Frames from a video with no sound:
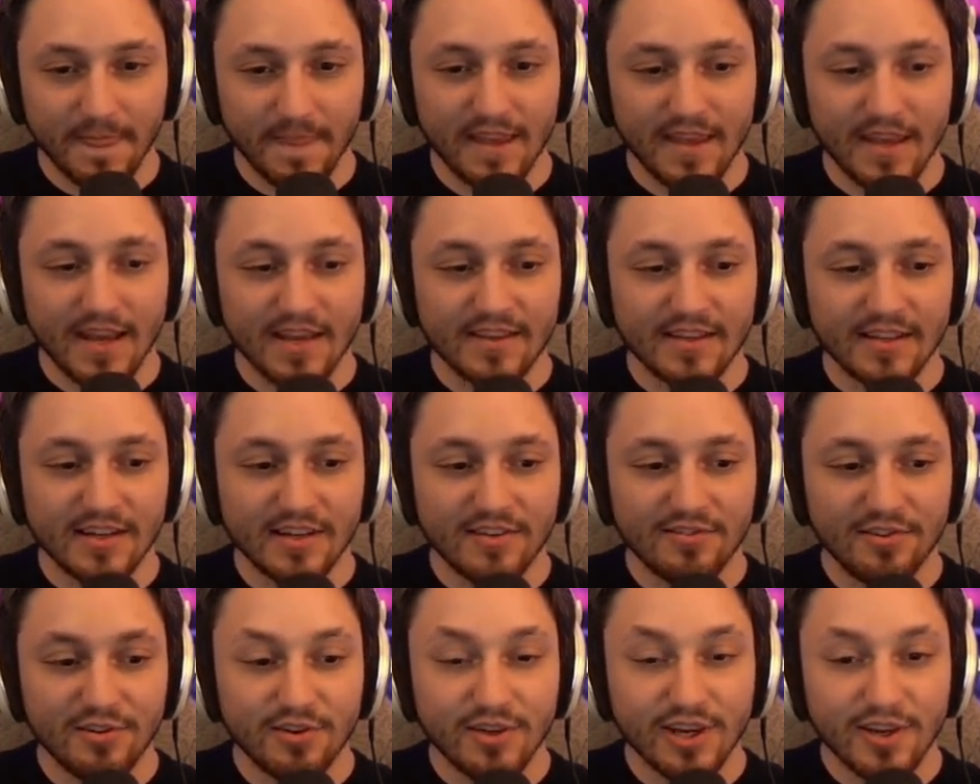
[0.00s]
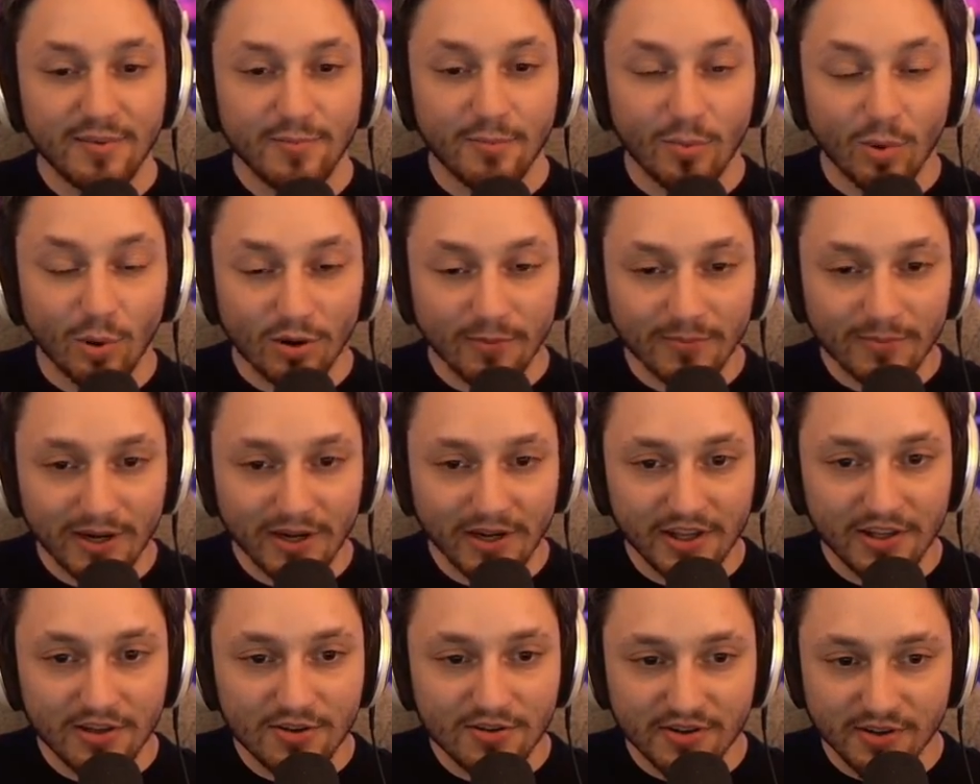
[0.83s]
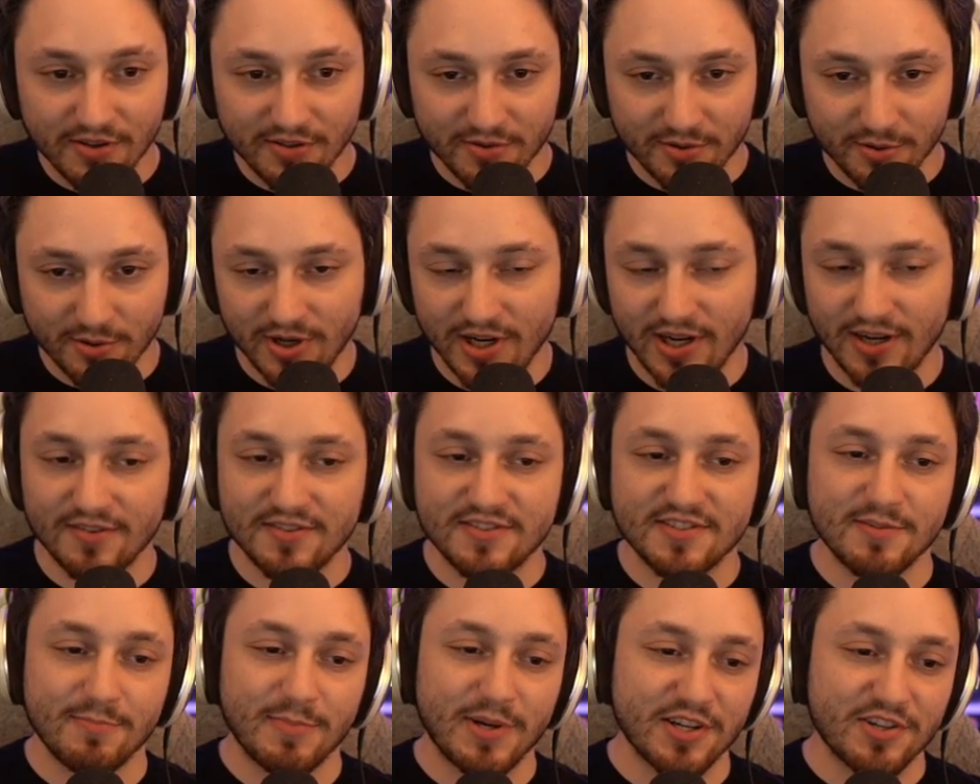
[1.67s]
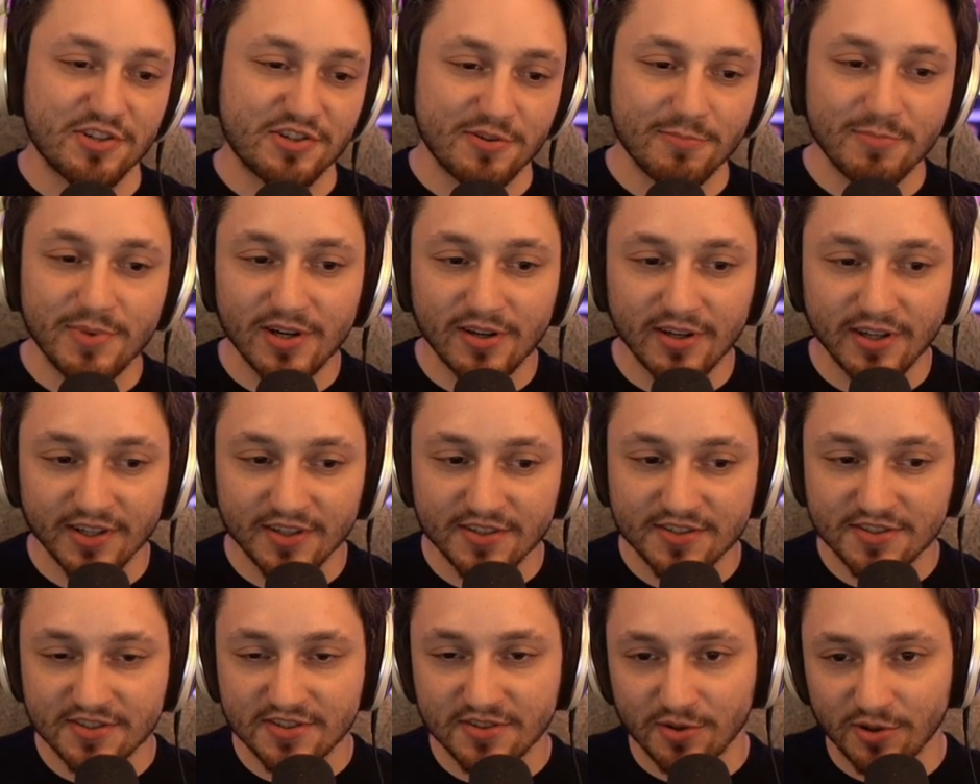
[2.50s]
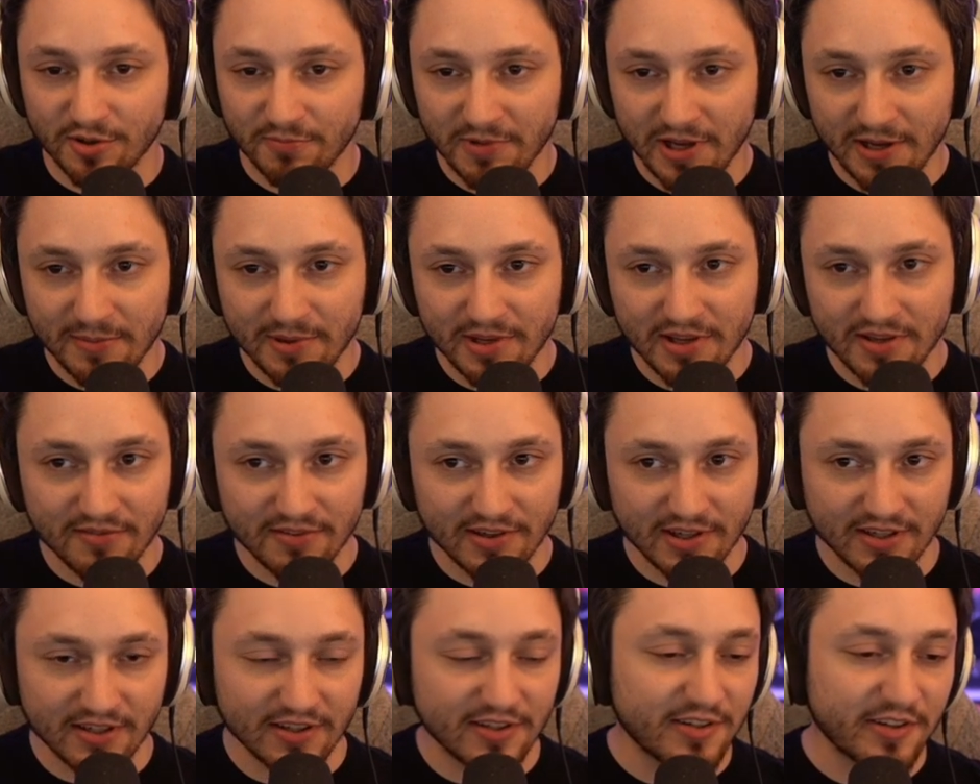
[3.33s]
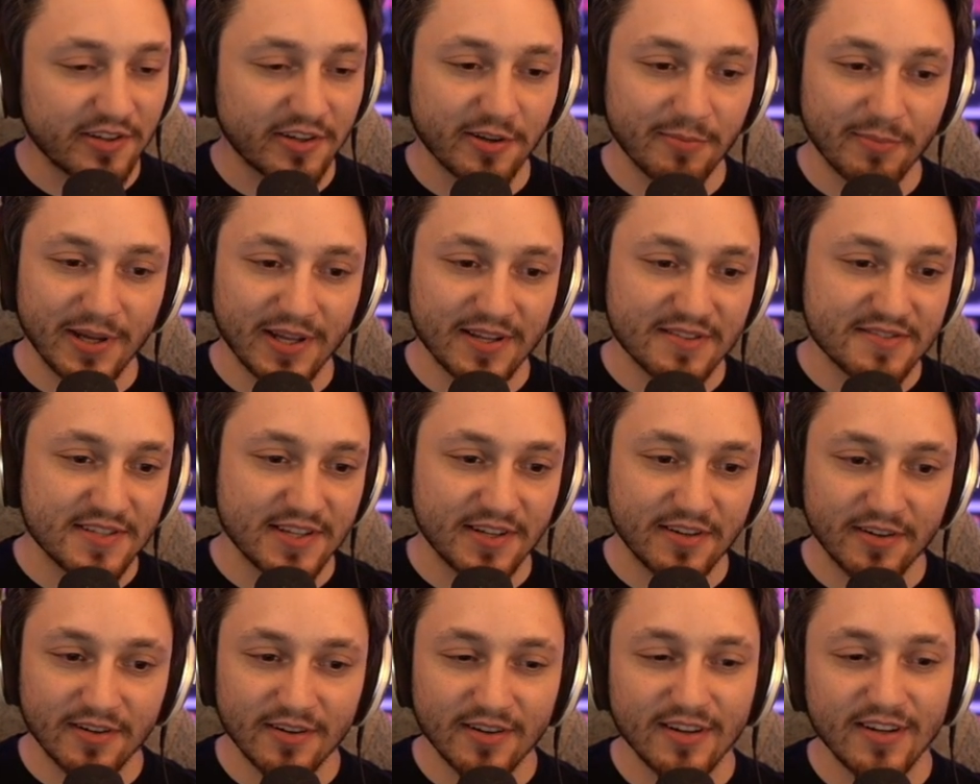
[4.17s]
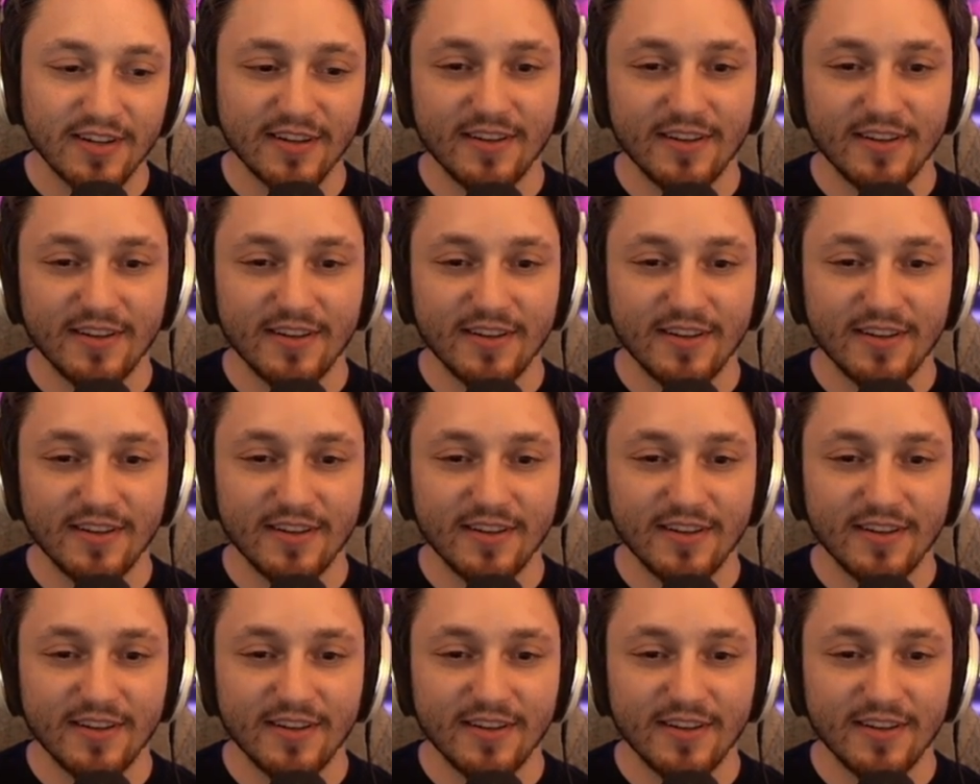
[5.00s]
And then if you get more money, you can throw down some extra barracks or maybe even another command center.